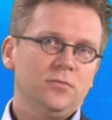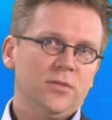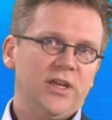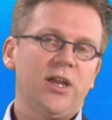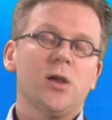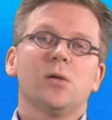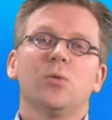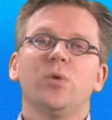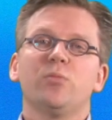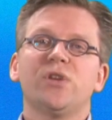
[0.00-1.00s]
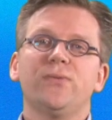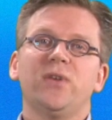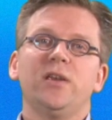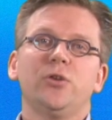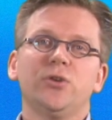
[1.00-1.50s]
Here, we
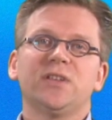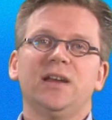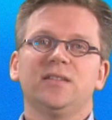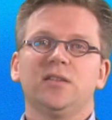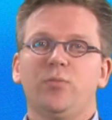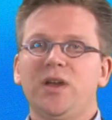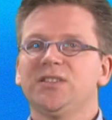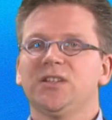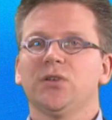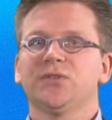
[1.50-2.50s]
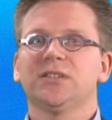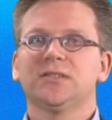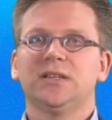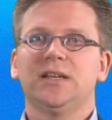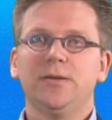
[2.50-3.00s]
briefly looked at the basics of
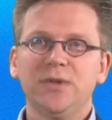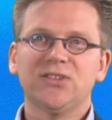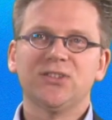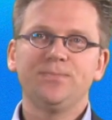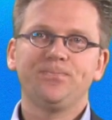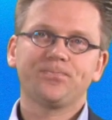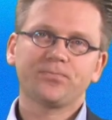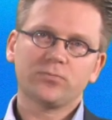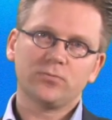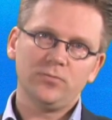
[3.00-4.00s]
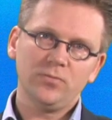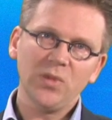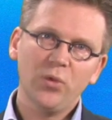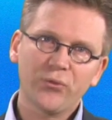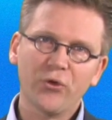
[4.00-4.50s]
system dynamics.
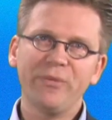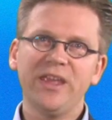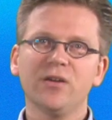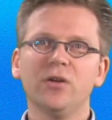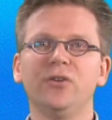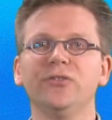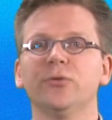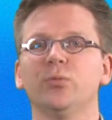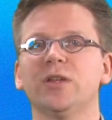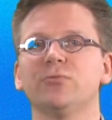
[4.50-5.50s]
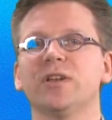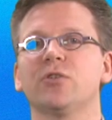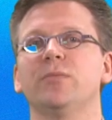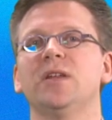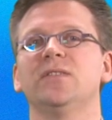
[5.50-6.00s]
From here on, we
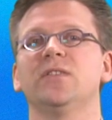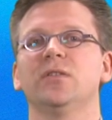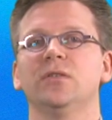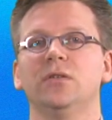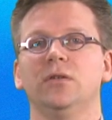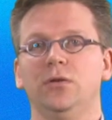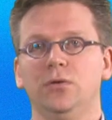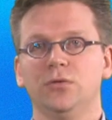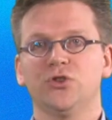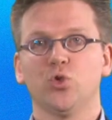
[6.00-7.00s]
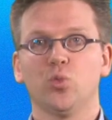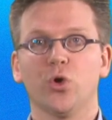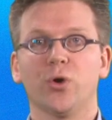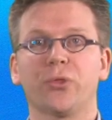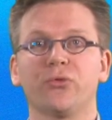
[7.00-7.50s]
recommend you to
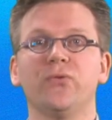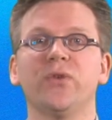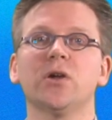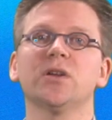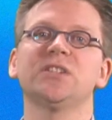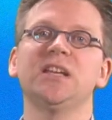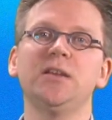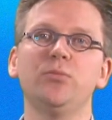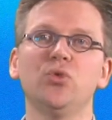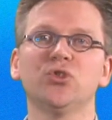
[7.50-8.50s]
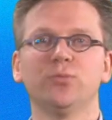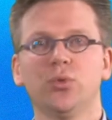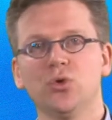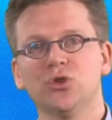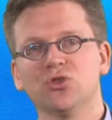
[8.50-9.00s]
work through various ebooks,
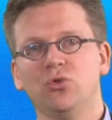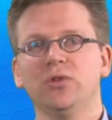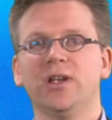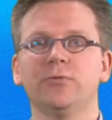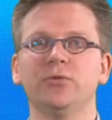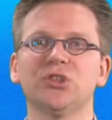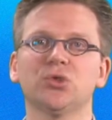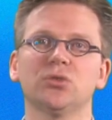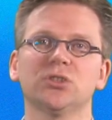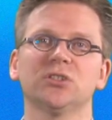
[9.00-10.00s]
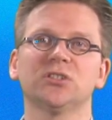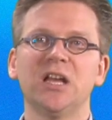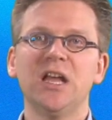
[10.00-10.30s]
books, online resources,